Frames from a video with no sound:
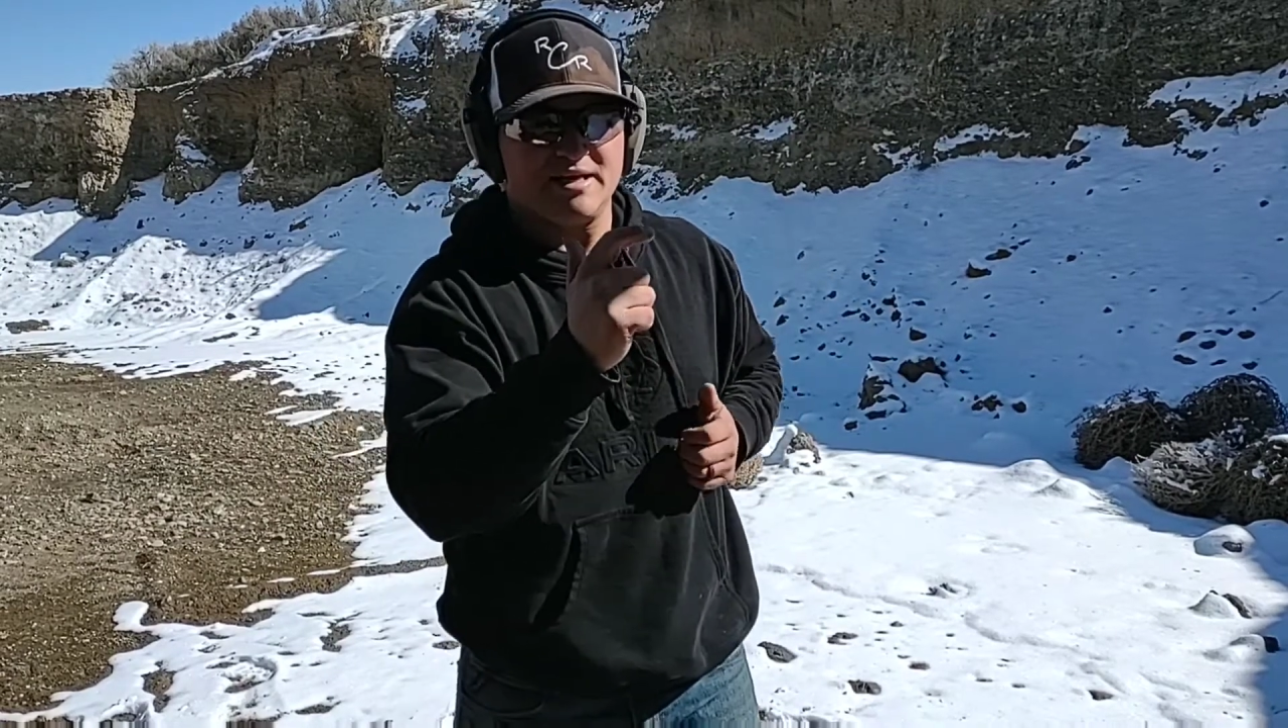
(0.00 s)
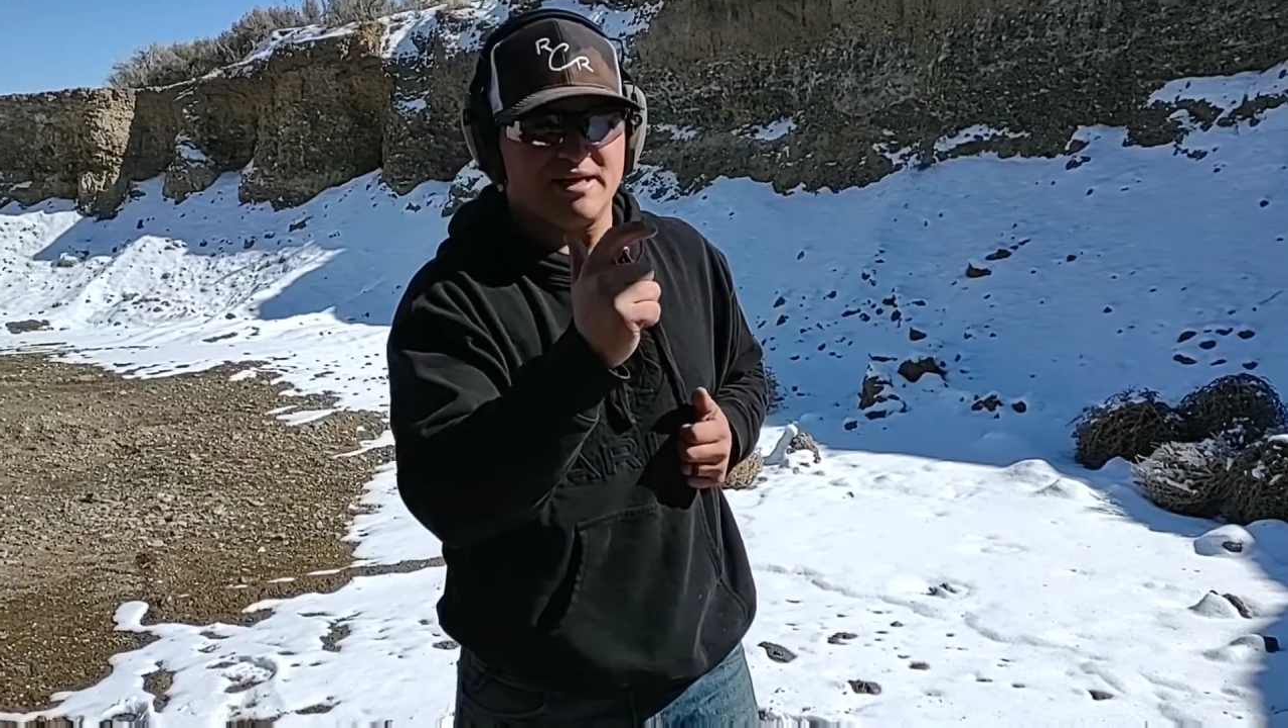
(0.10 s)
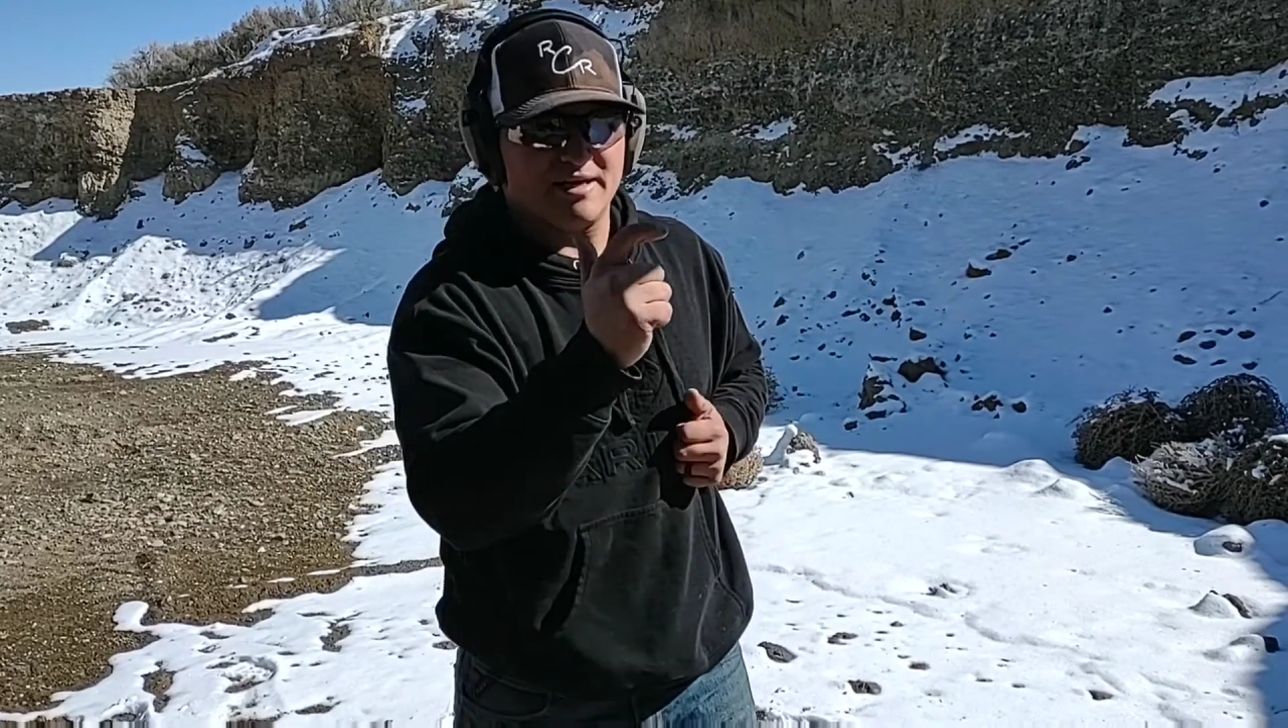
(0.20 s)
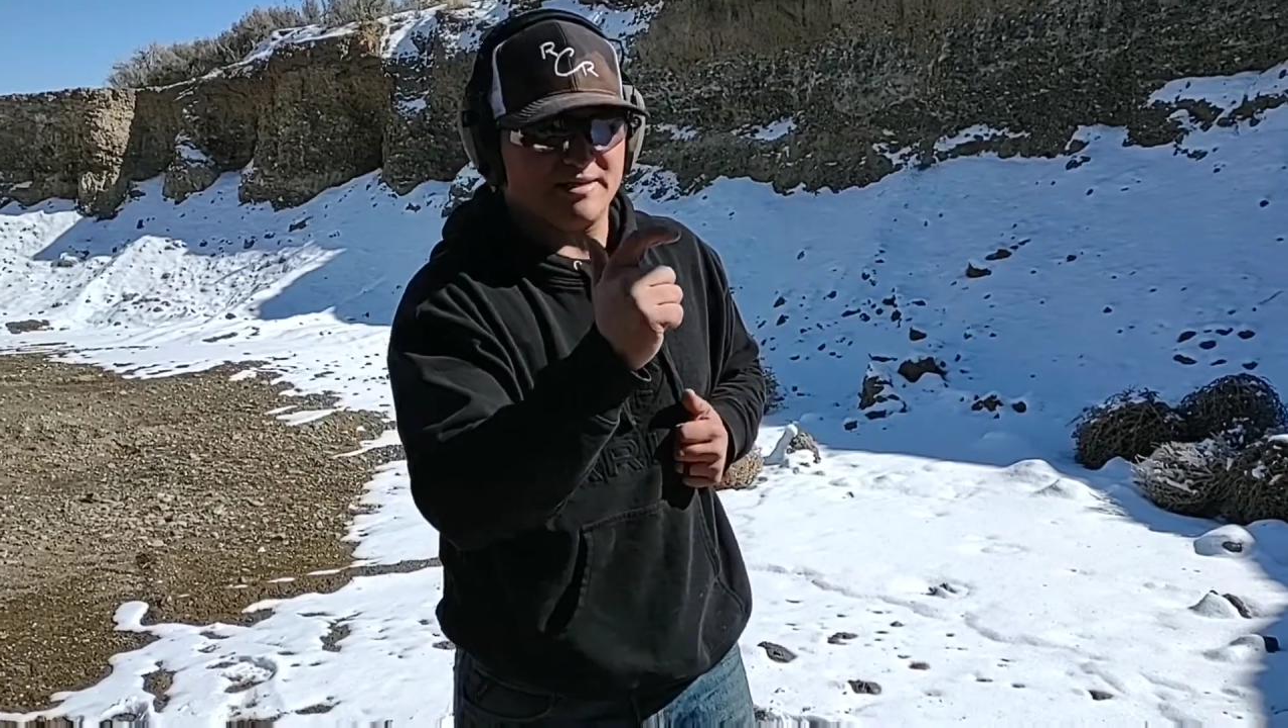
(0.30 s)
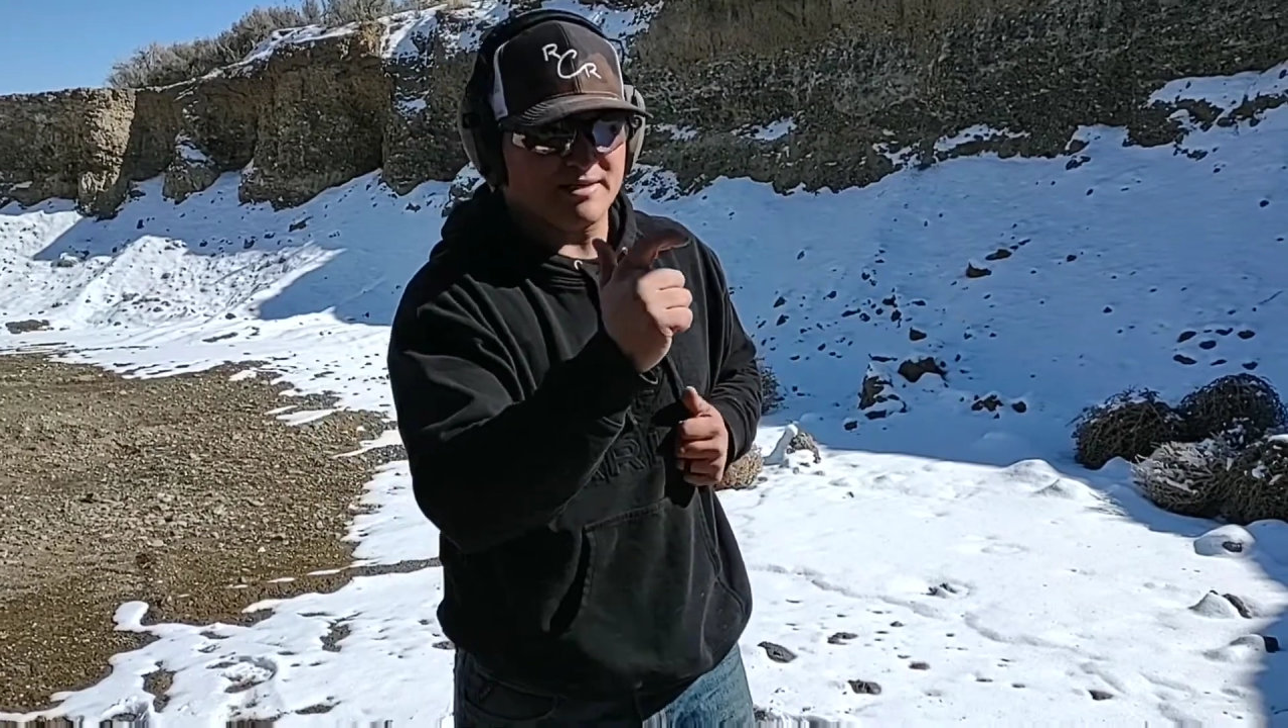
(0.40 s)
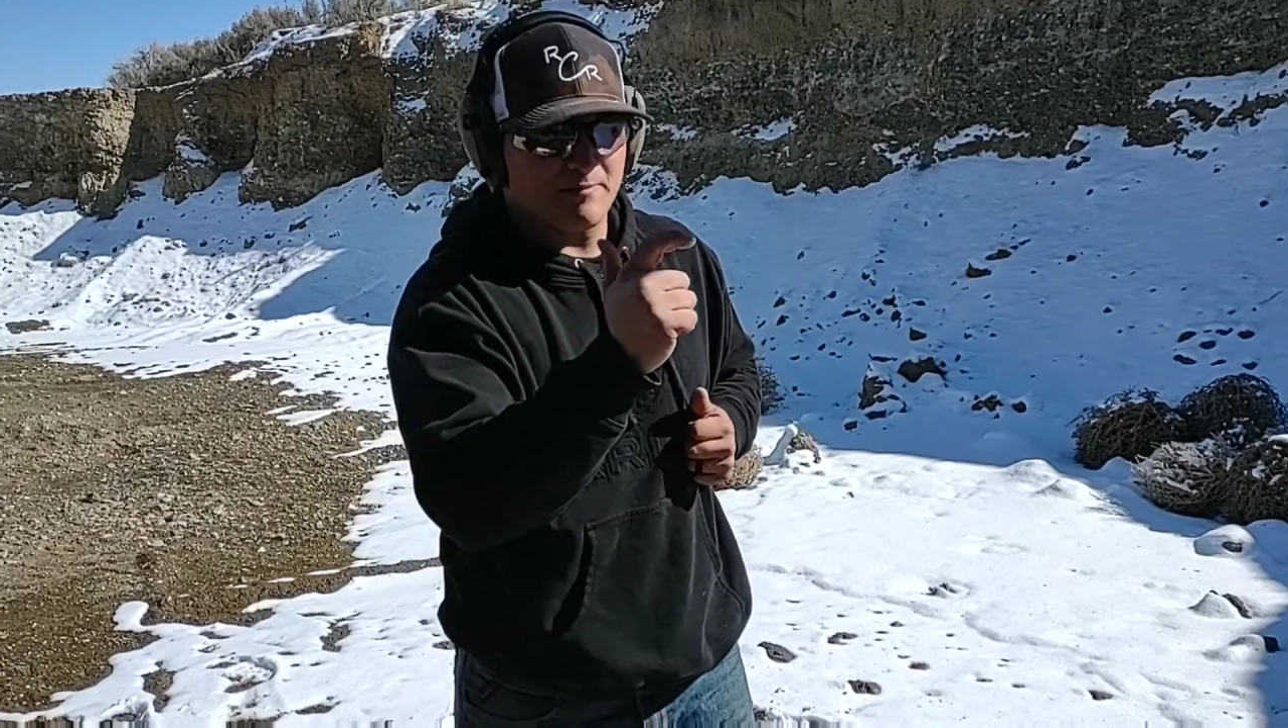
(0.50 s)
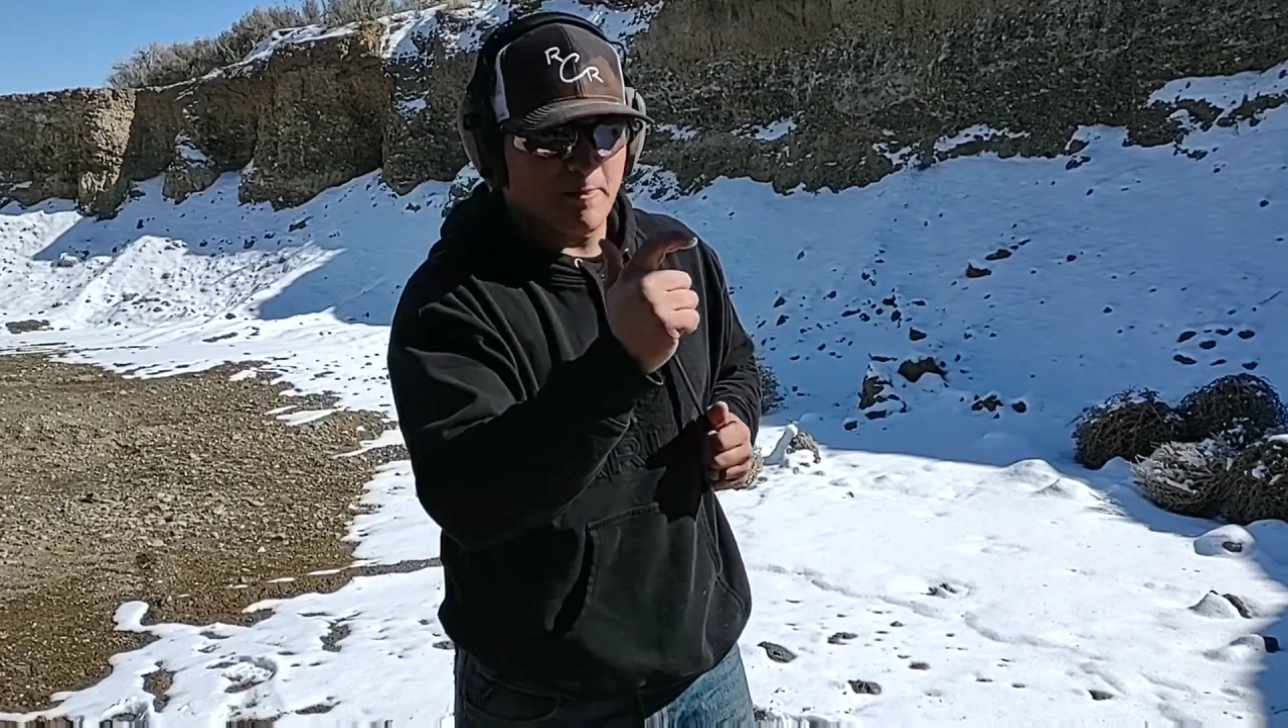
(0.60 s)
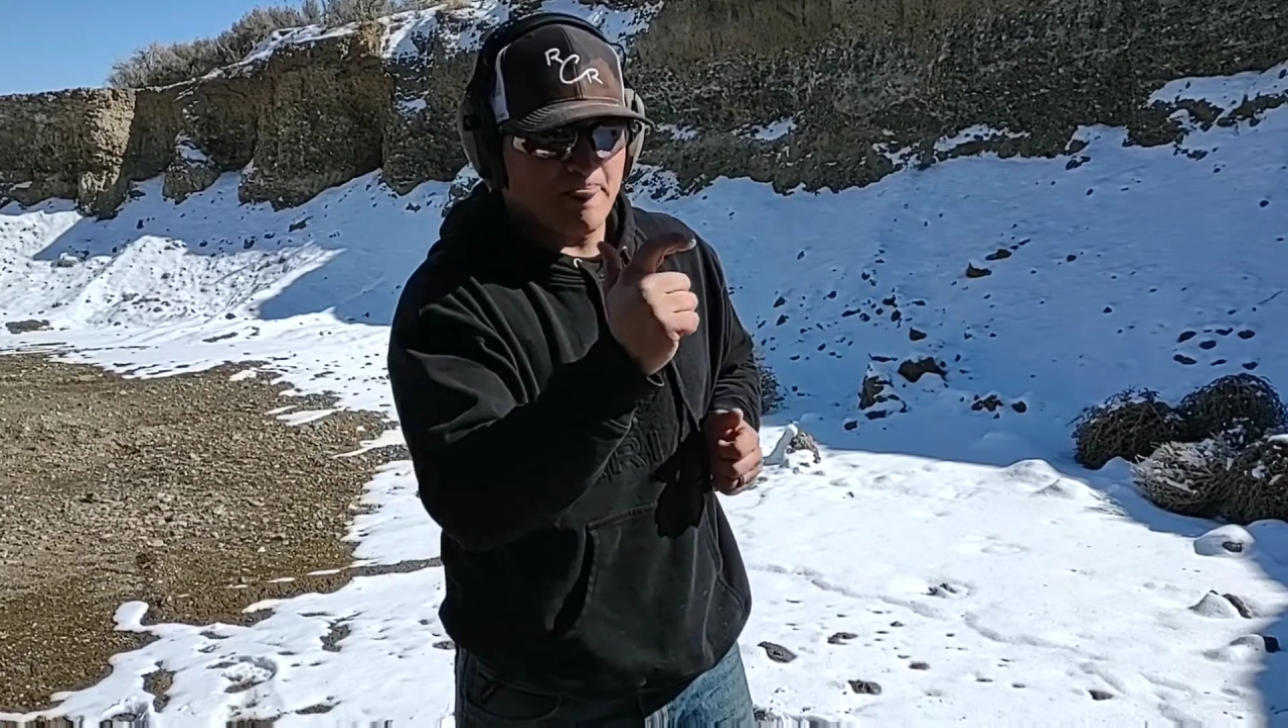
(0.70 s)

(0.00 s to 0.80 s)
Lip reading: is